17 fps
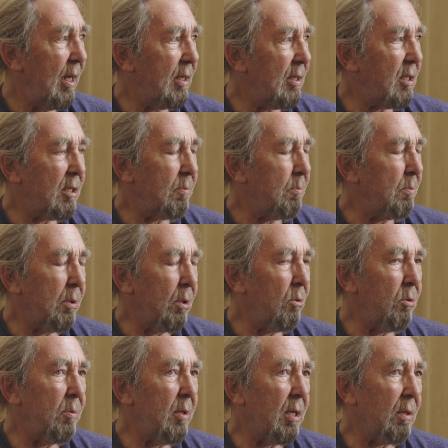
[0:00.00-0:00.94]
just
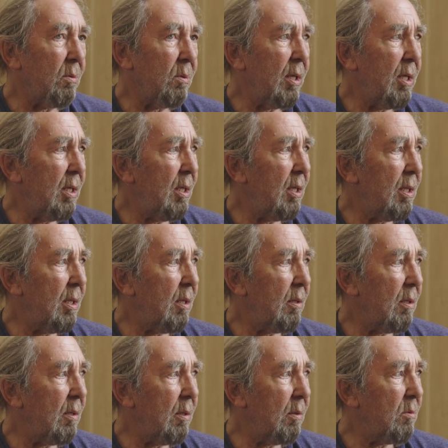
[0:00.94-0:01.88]
blew me away.
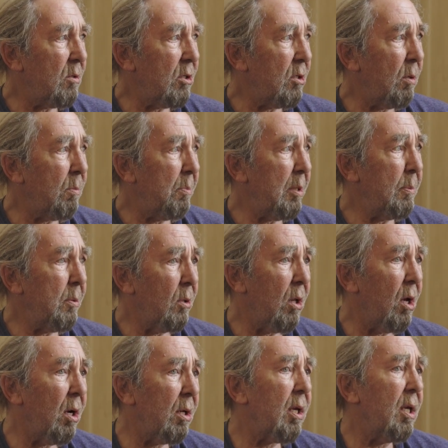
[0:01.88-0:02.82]
It was young people
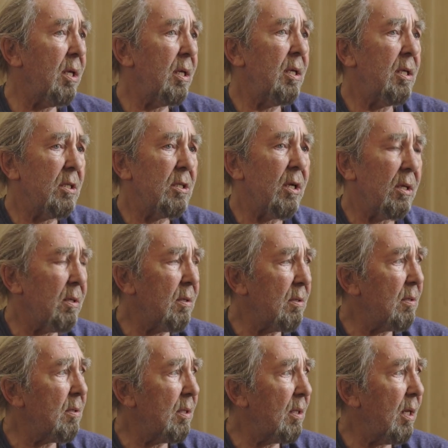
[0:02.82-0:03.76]
hugging each other,
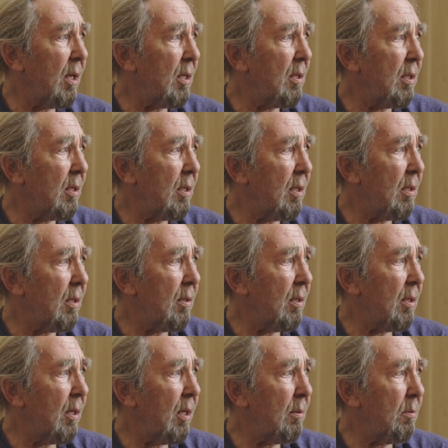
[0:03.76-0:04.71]
and
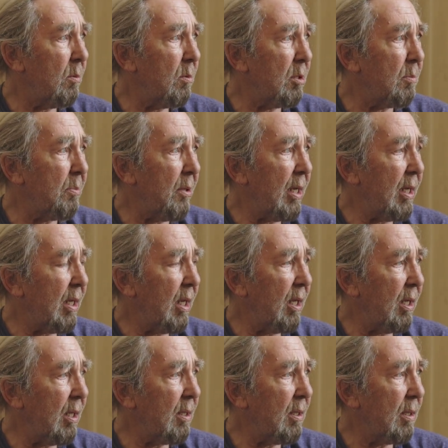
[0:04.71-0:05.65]
it was
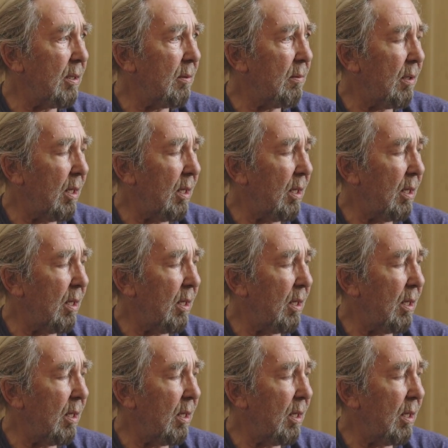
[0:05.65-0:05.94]
breaking